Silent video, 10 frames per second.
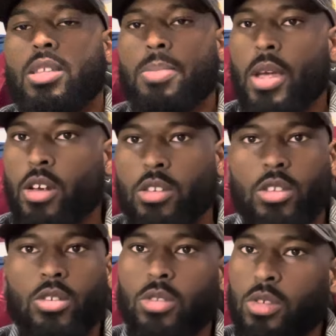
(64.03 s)
Bears.
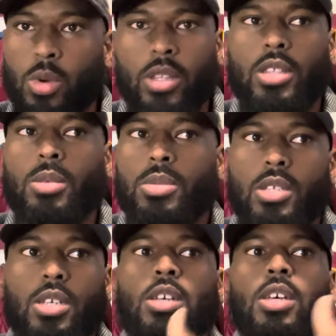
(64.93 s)
You want them
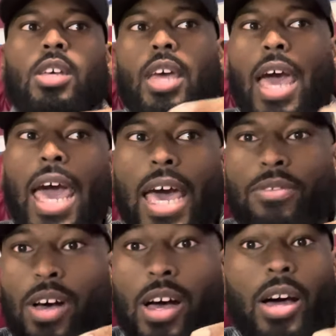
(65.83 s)
to
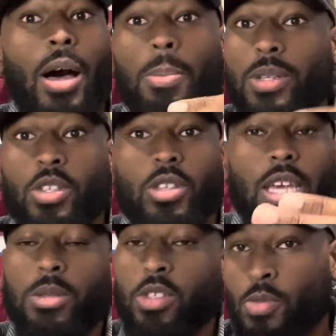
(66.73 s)
have up until the
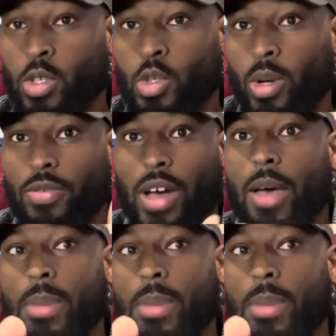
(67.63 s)
game starts at 4:25.